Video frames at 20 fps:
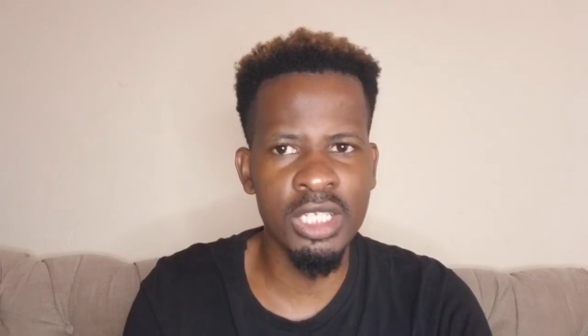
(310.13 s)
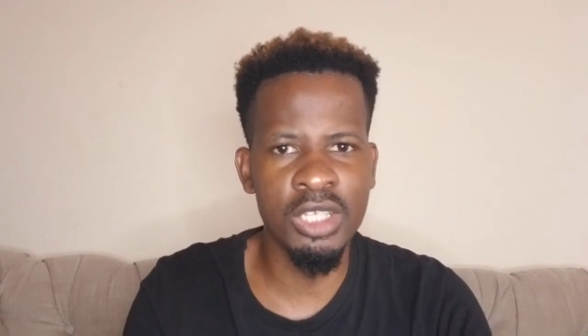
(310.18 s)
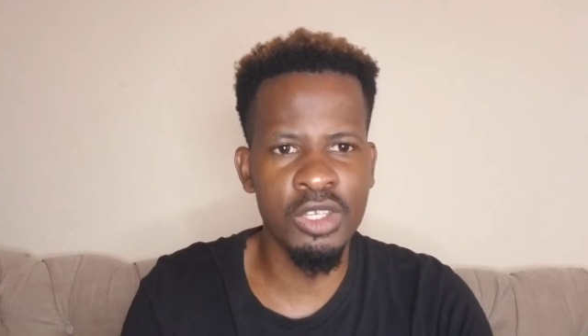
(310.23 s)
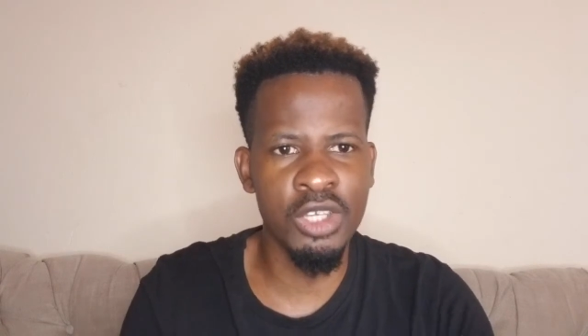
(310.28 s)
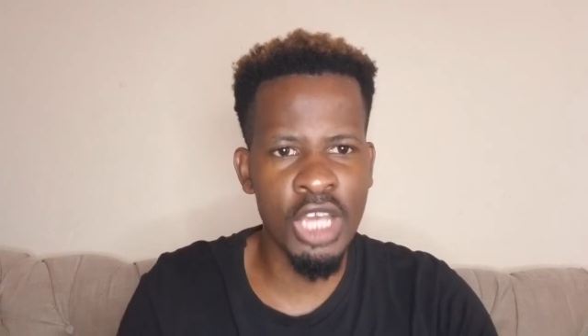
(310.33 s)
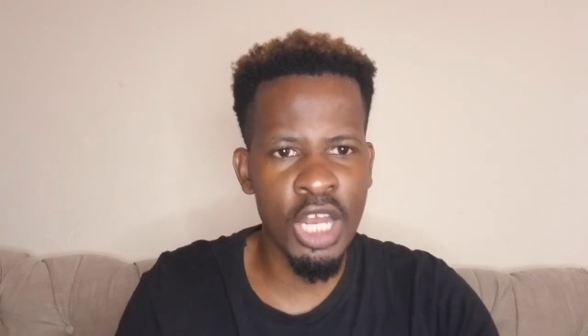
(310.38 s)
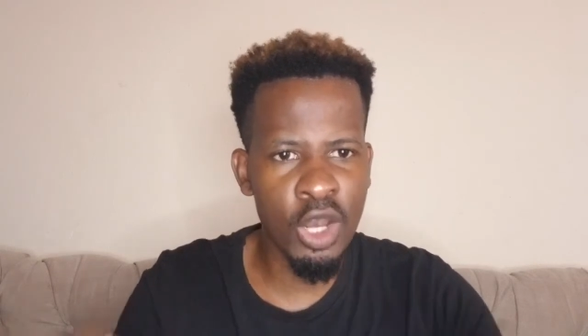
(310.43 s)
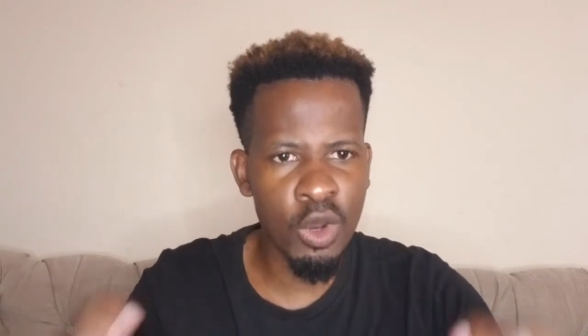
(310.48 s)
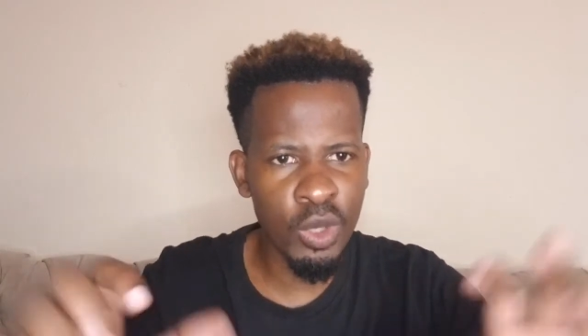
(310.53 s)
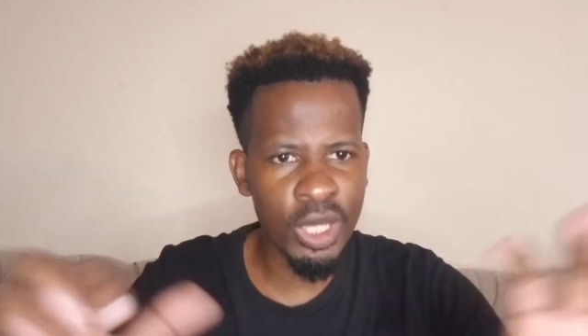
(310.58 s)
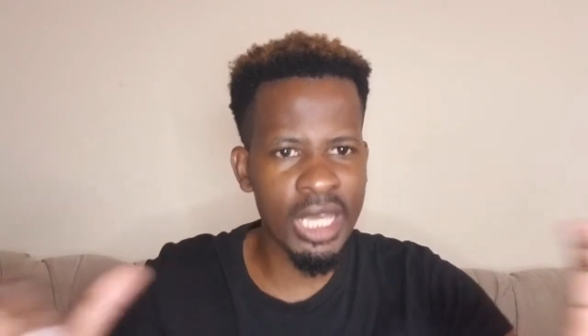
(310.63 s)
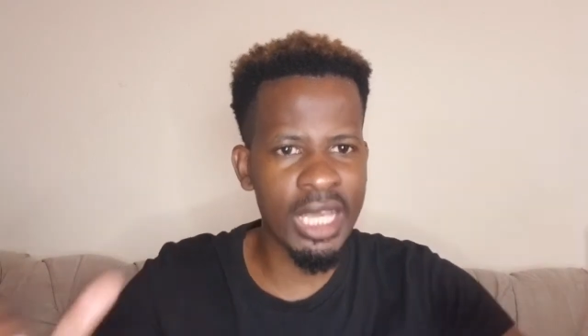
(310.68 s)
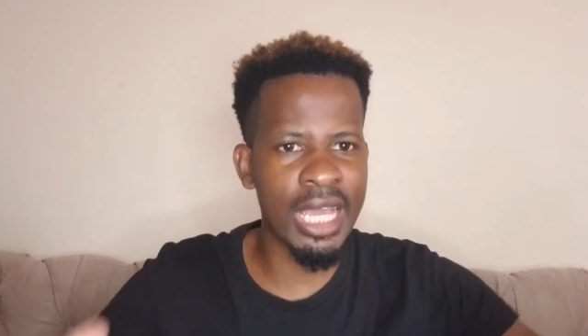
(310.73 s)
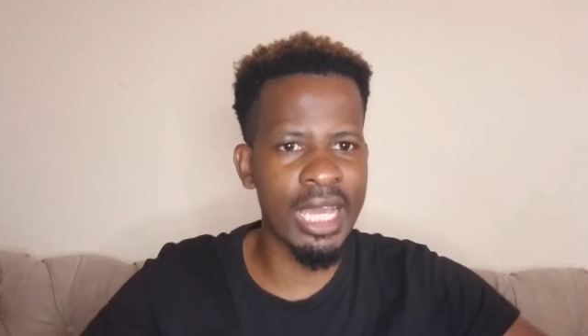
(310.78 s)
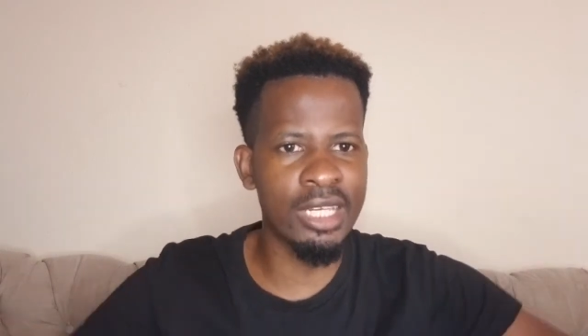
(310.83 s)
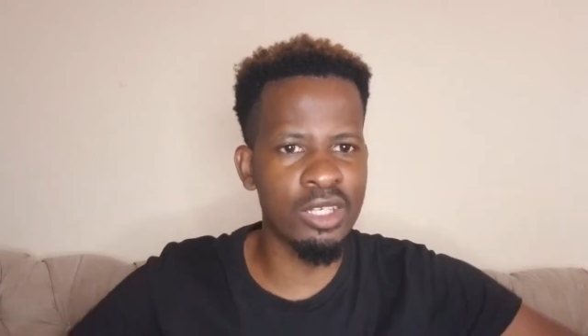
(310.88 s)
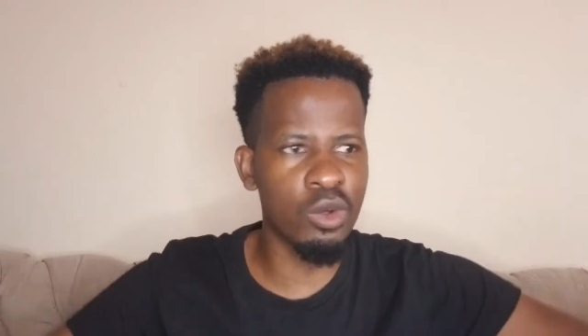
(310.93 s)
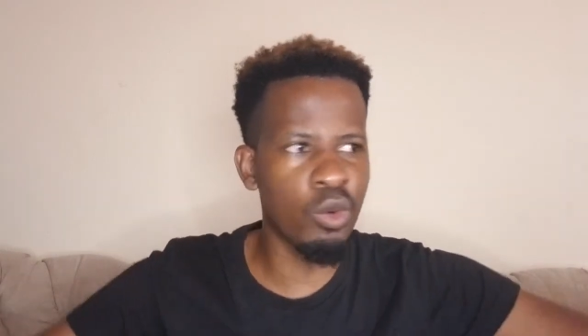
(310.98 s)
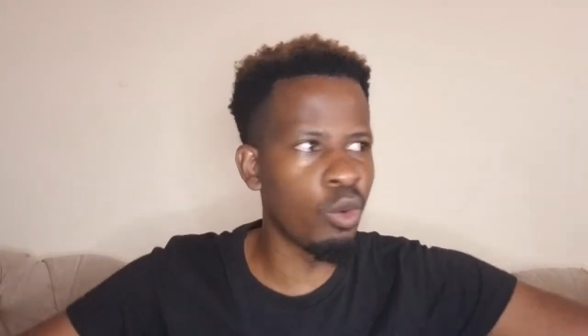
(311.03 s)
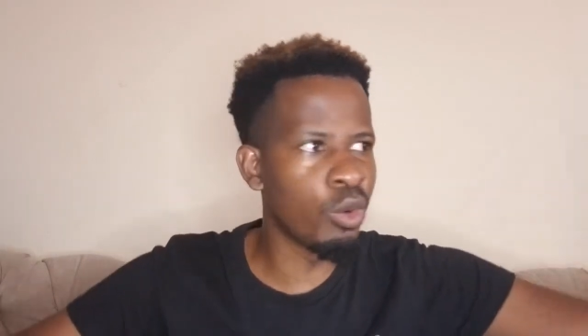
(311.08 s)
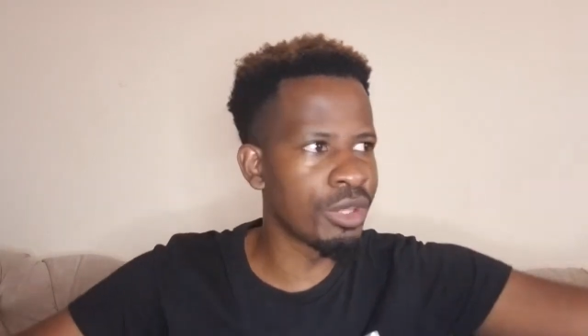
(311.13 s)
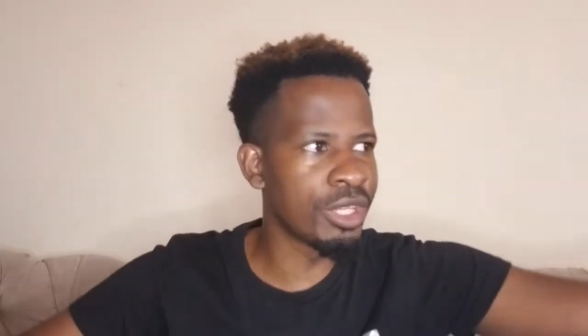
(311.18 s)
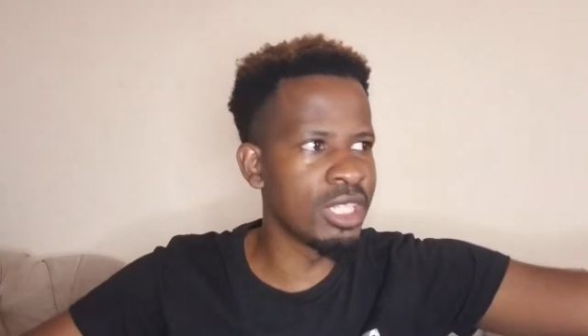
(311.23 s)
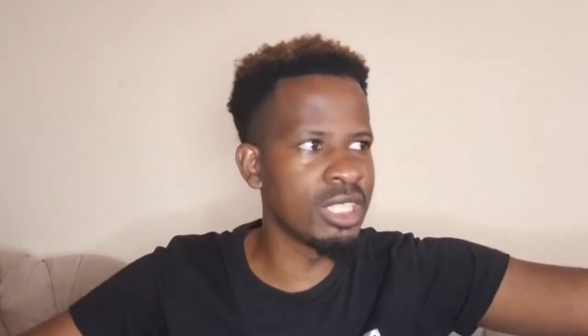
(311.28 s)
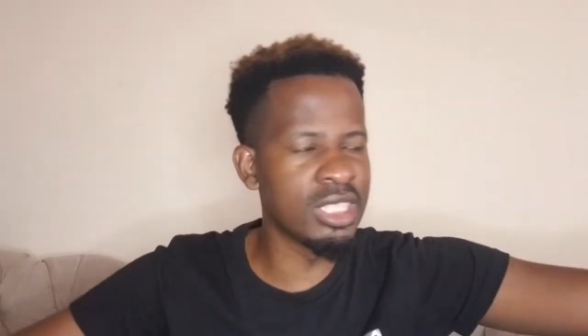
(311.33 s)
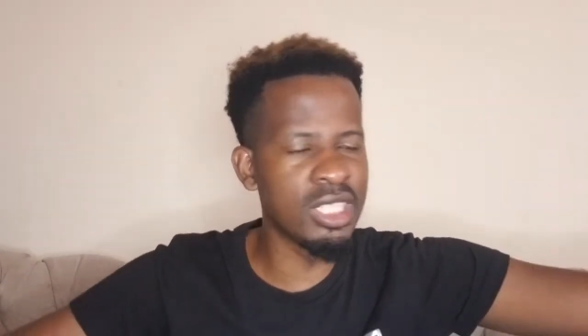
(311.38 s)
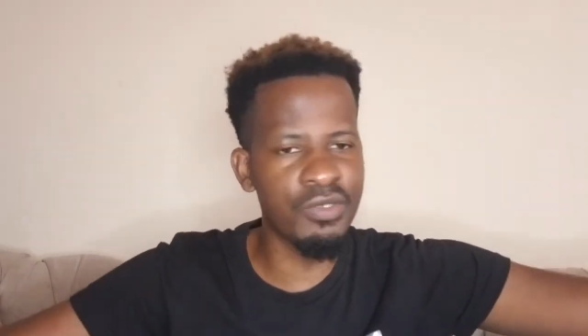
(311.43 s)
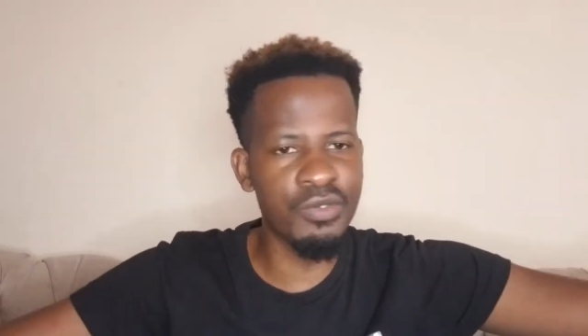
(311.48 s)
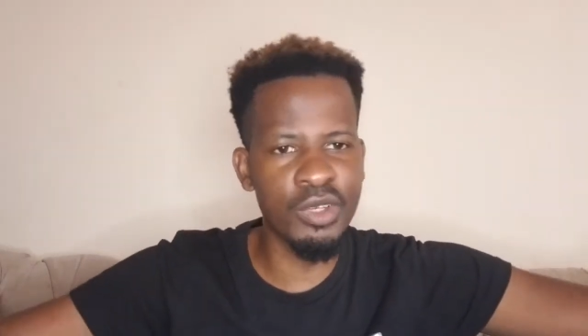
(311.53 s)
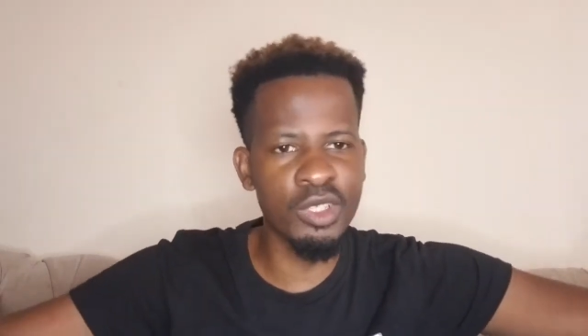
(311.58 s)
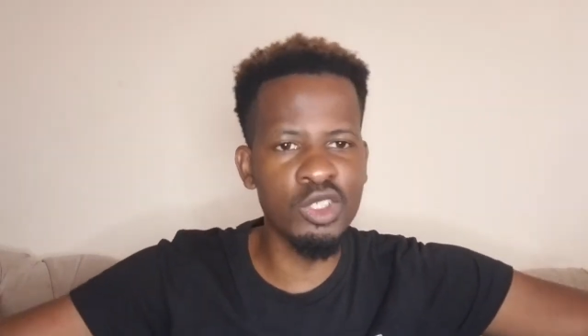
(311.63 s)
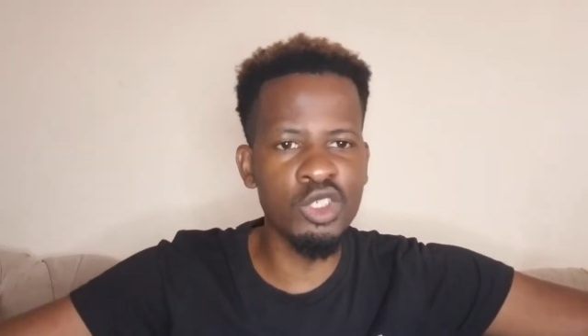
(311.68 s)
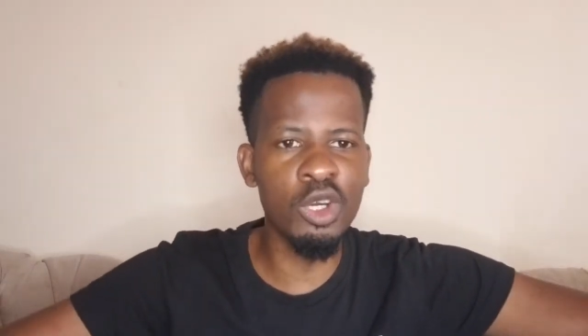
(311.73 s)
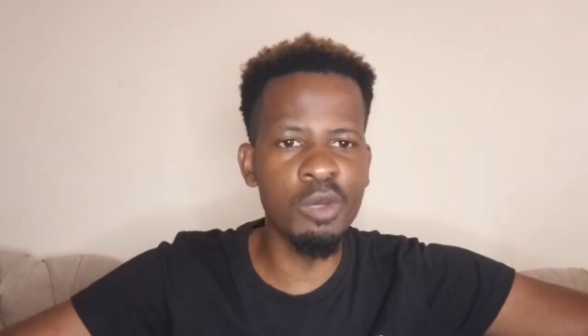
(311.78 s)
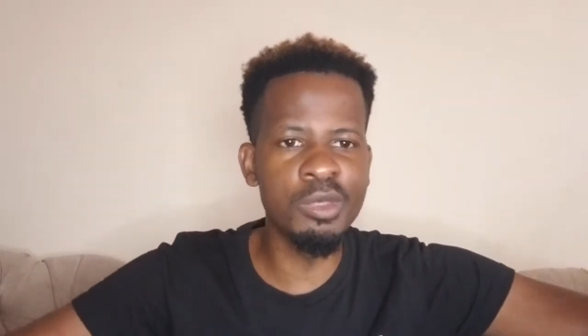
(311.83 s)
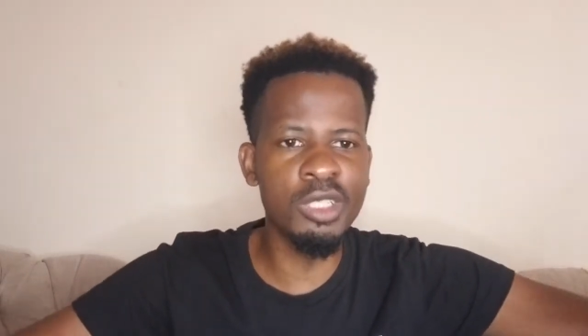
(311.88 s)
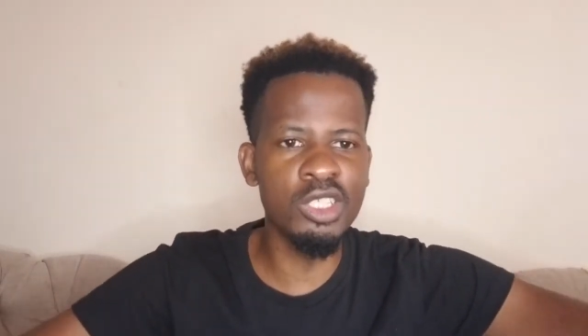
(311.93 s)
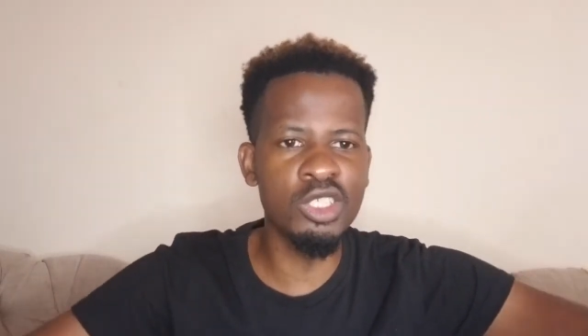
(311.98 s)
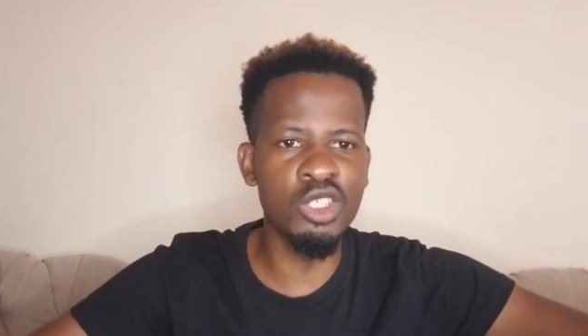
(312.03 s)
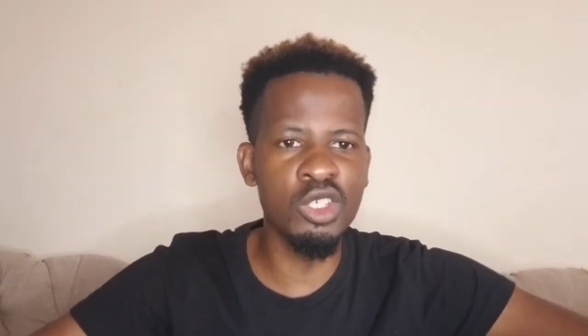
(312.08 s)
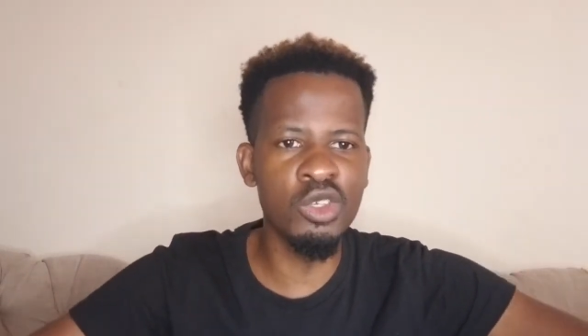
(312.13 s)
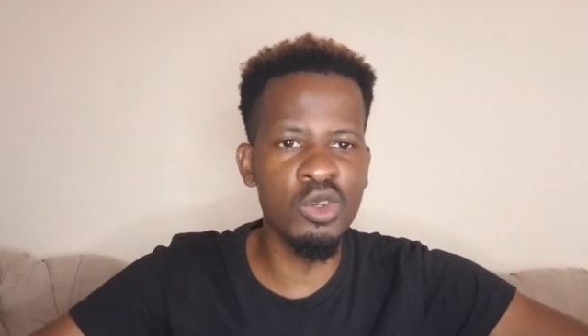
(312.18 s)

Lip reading: you're looking at all these different jobs that you're